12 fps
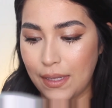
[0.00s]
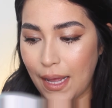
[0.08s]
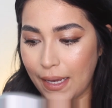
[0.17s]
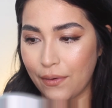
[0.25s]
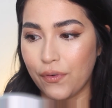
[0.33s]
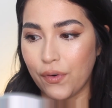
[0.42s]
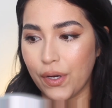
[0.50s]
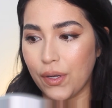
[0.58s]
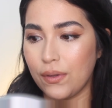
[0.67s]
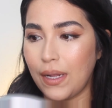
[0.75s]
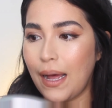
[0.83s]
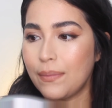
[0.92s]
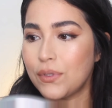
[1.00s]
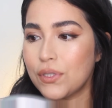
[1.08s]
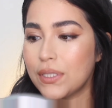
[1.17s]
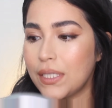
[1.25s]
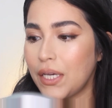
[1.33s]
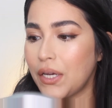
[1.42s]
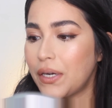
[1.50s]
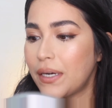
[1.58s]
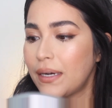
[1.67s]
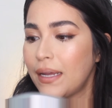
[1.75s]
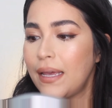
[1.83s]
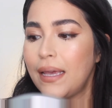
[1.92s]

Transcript: Like, for real, I'm just here